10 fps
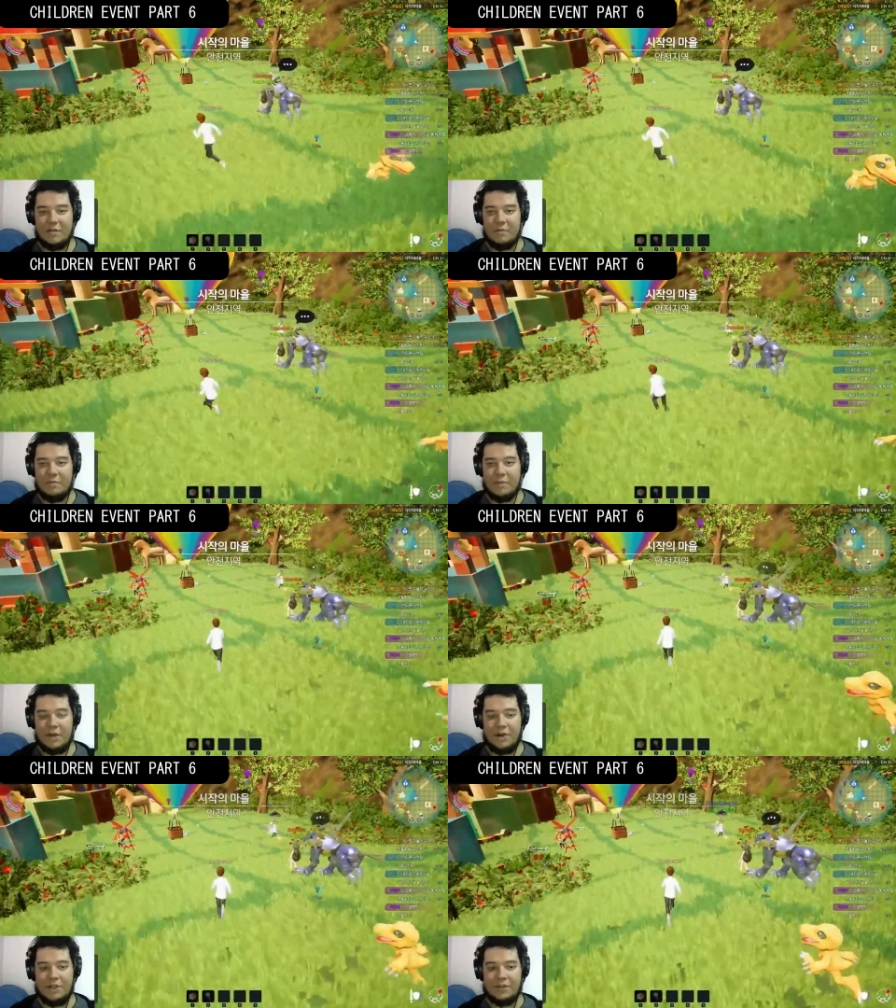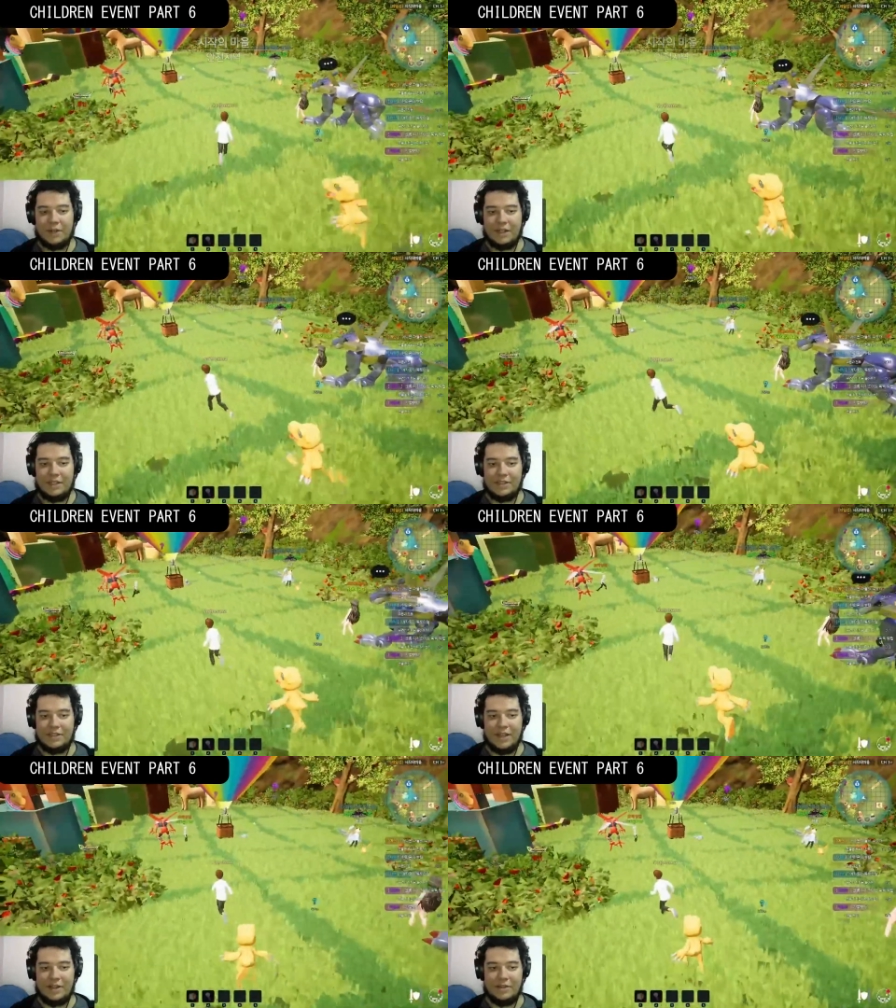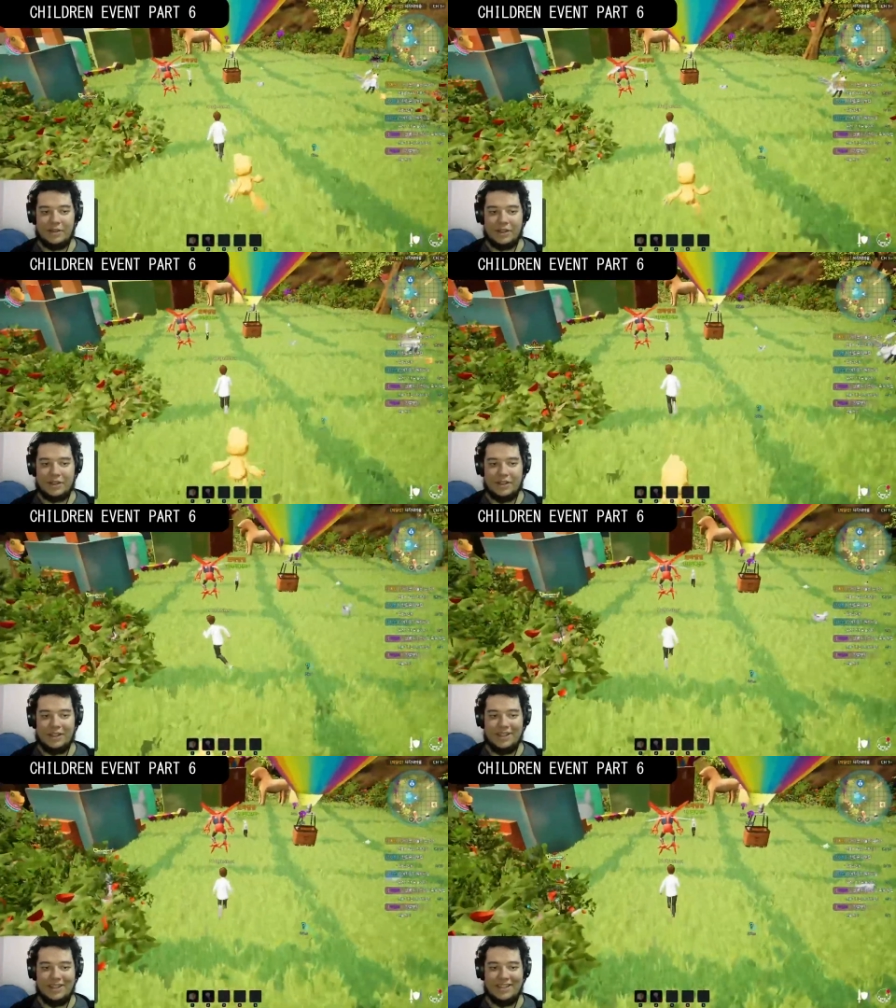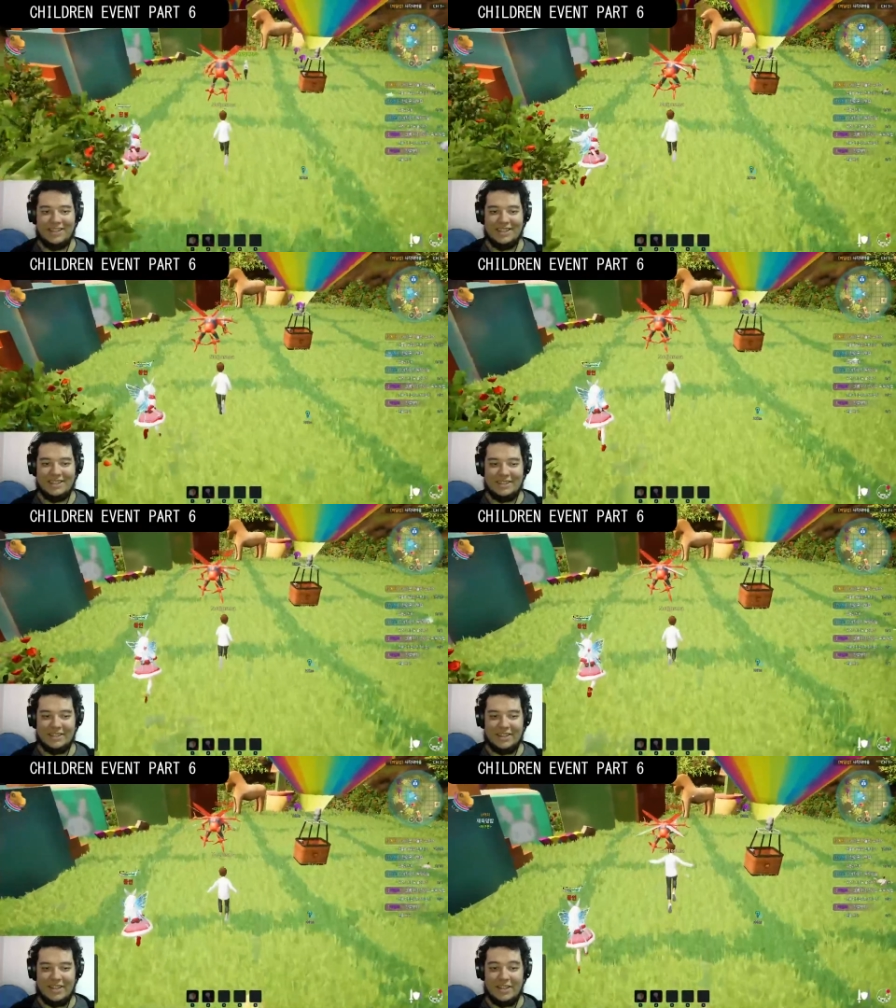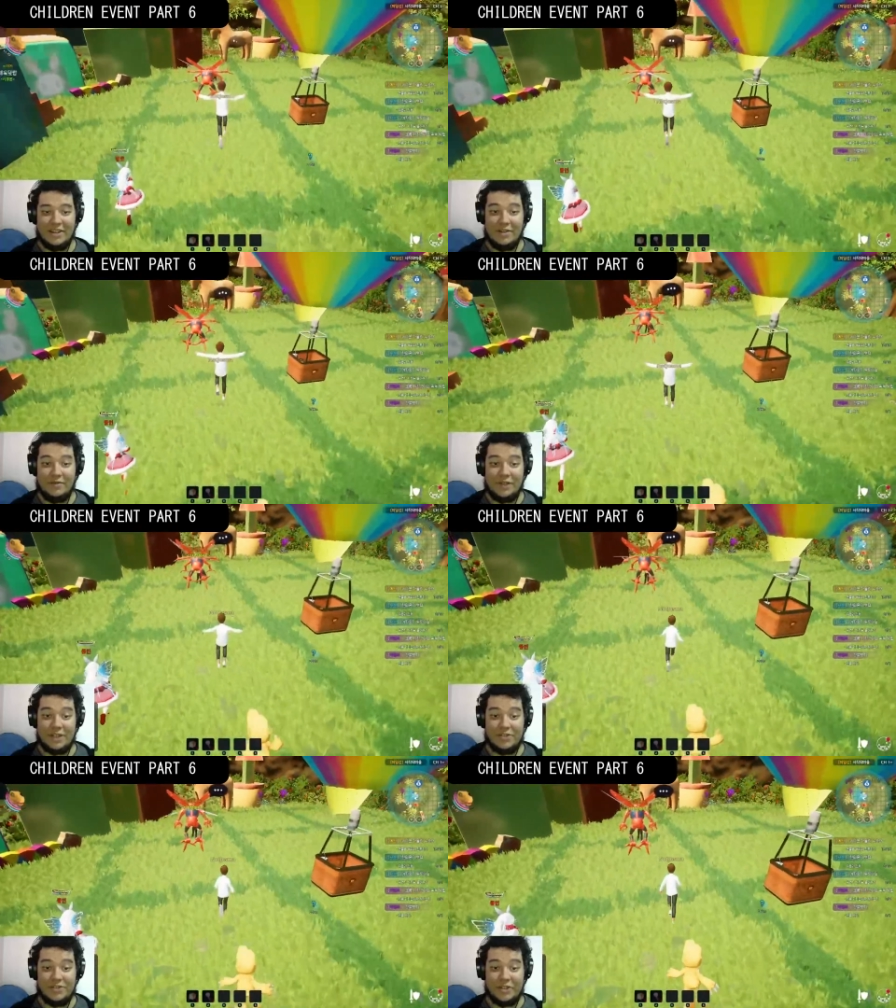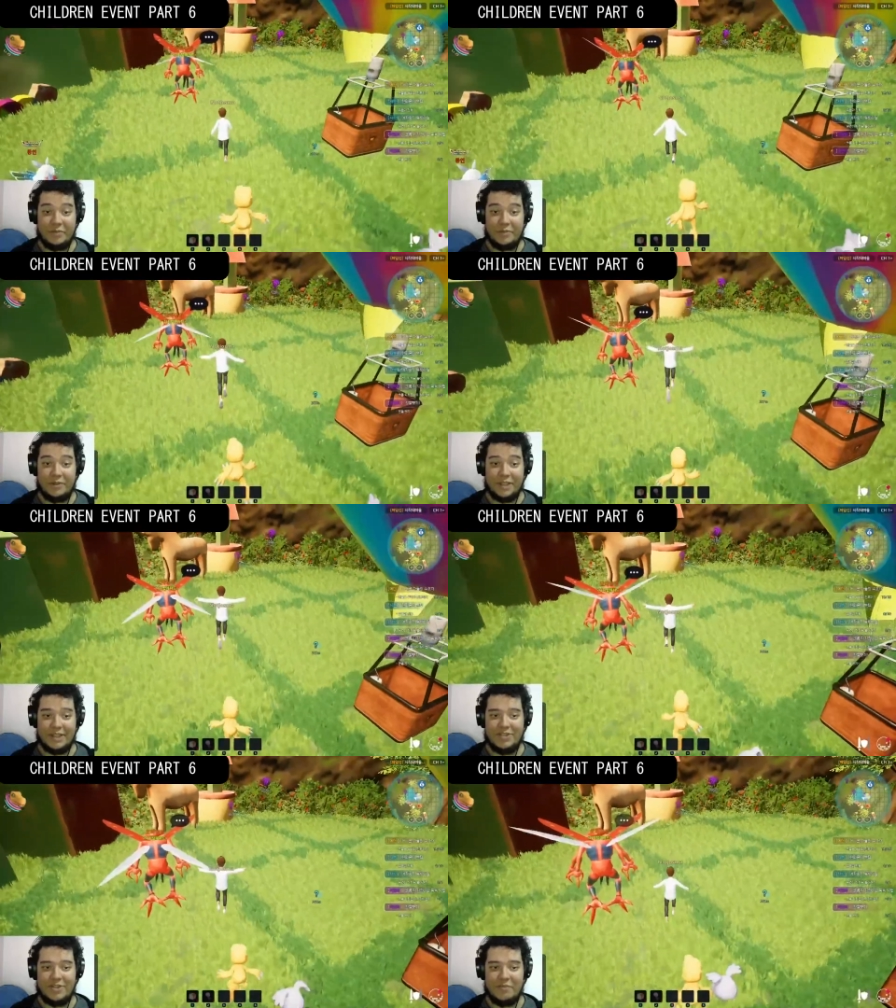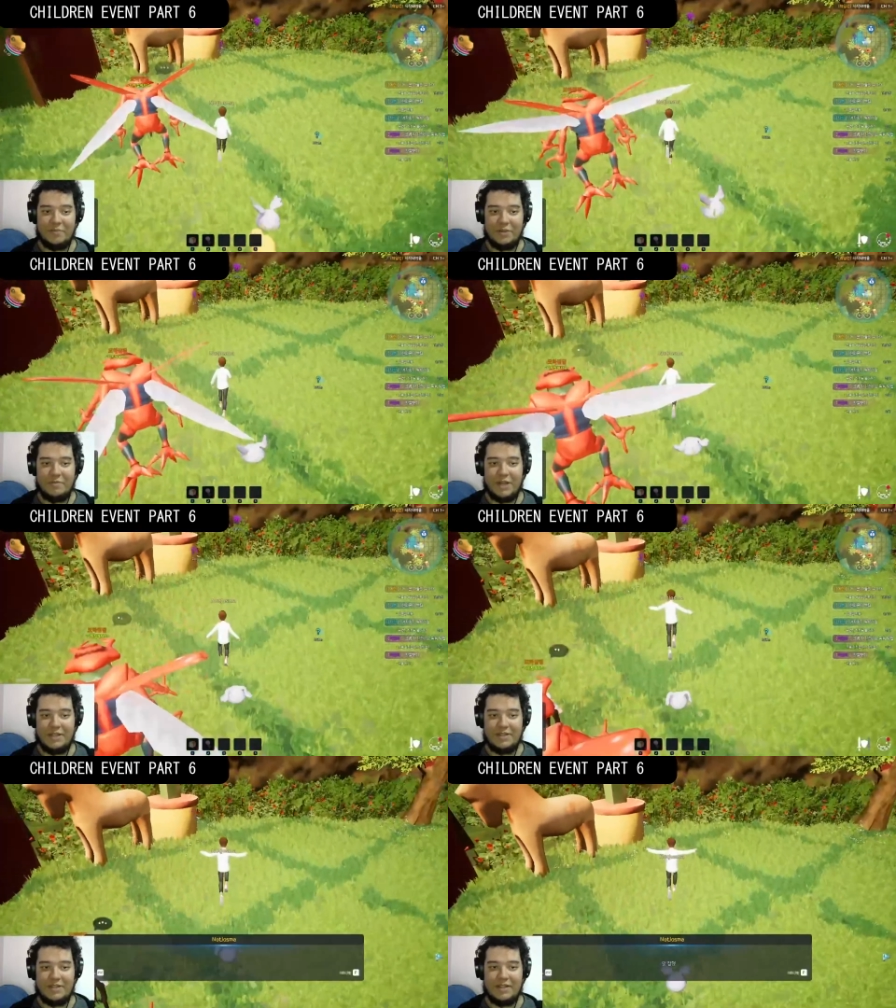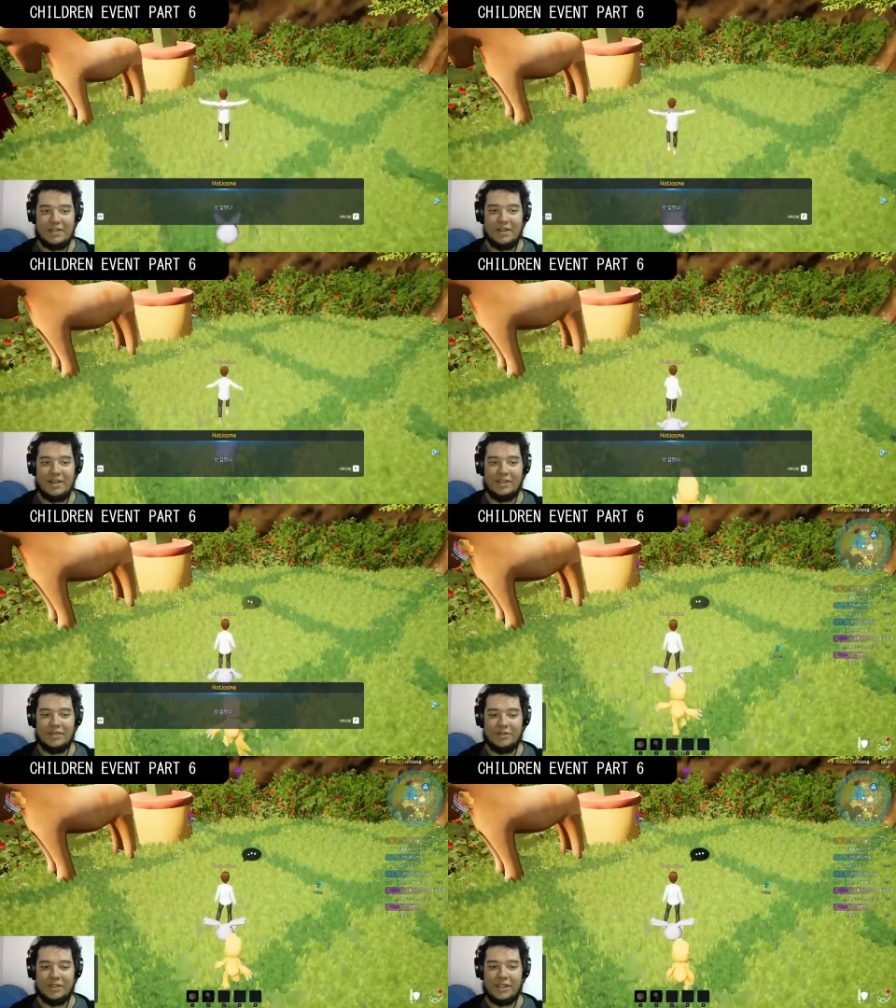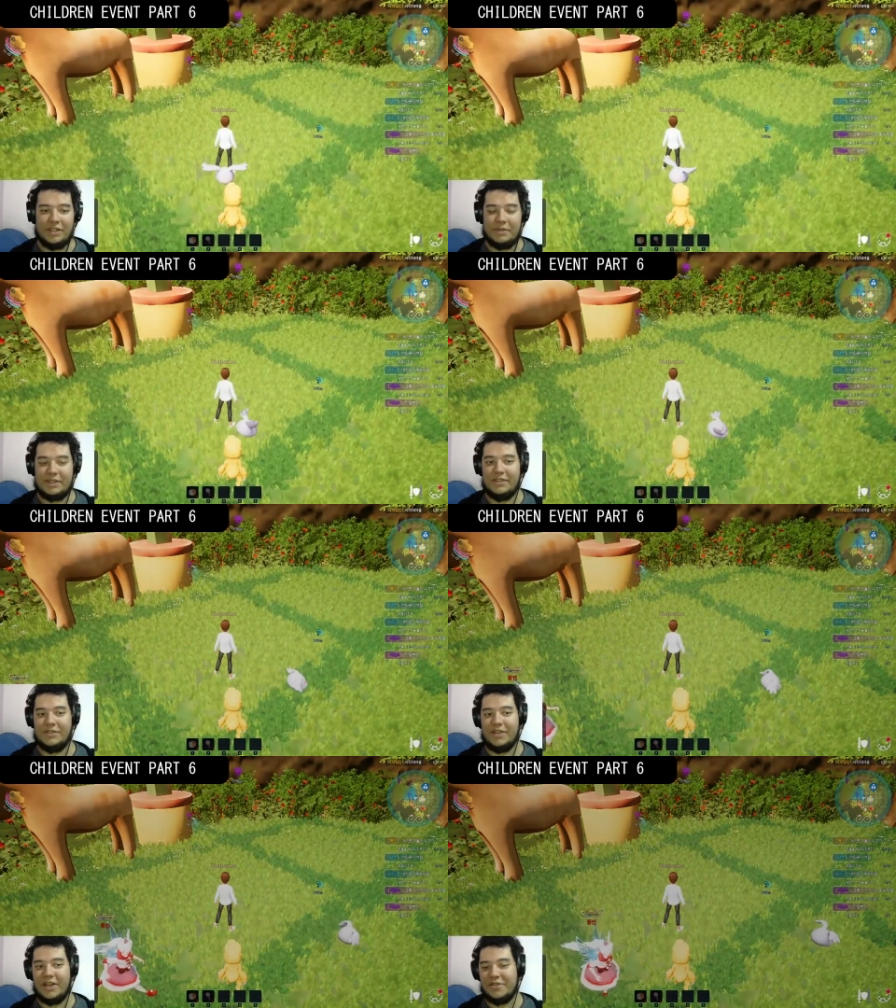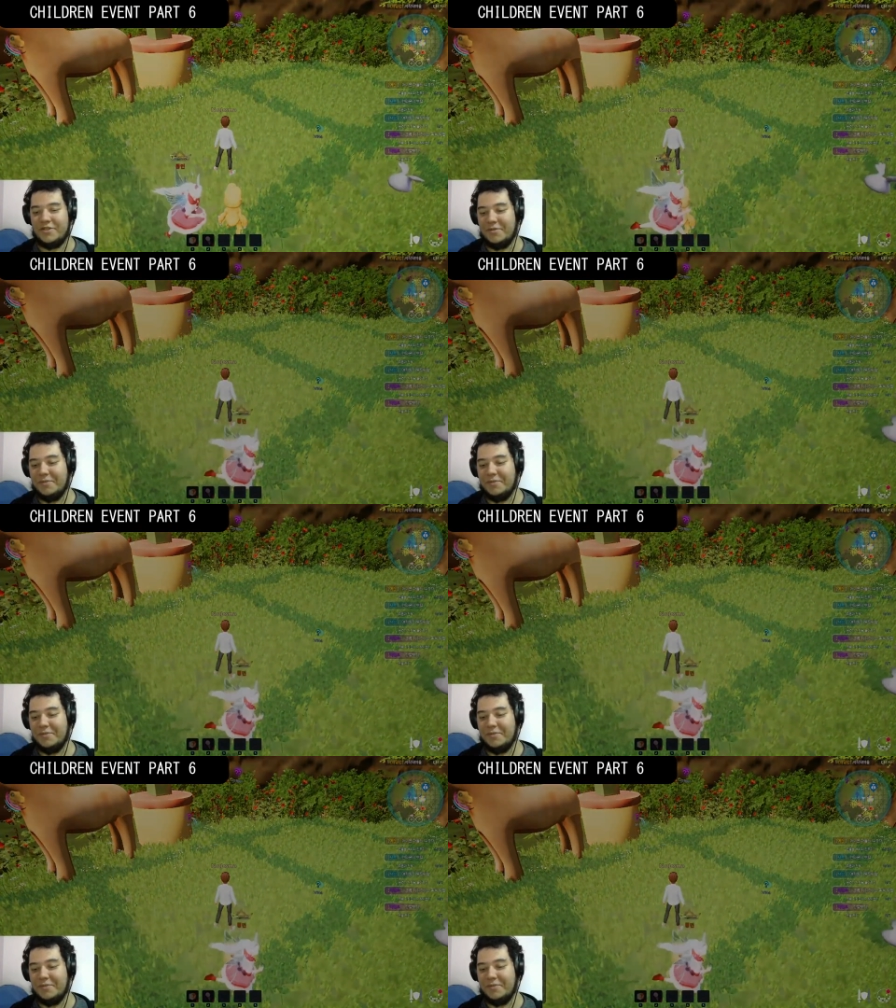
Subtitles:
But otherwise, yeah, good luck. And don't forget to jump, okay? Jumping makes it harder for the NPCs to get to you.